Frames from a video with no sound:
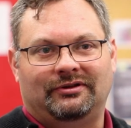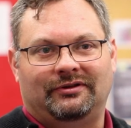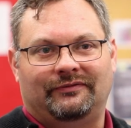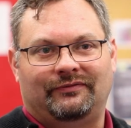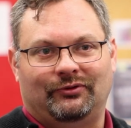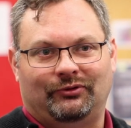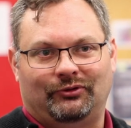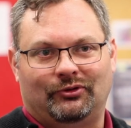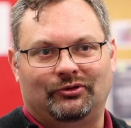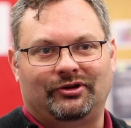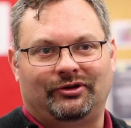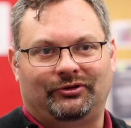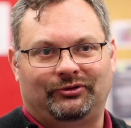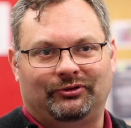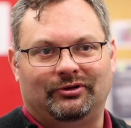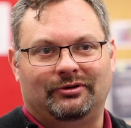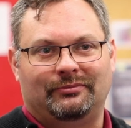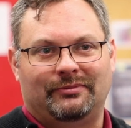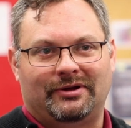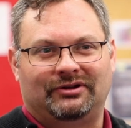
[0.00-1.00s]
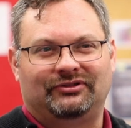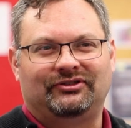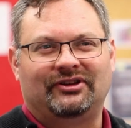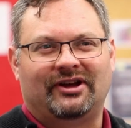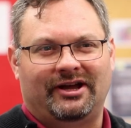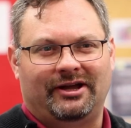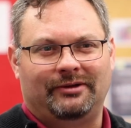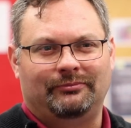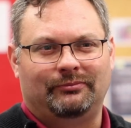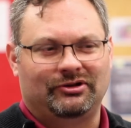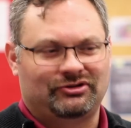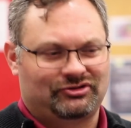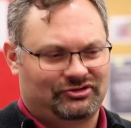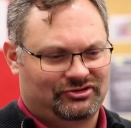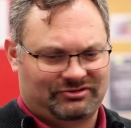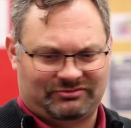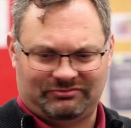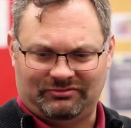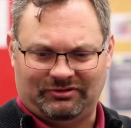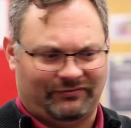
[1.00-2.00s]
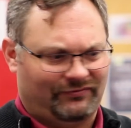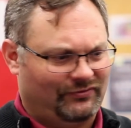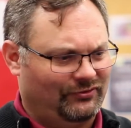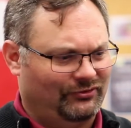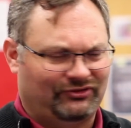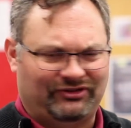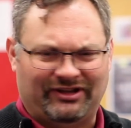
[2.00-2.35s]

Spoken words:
If there's only a certain amount of time, if there's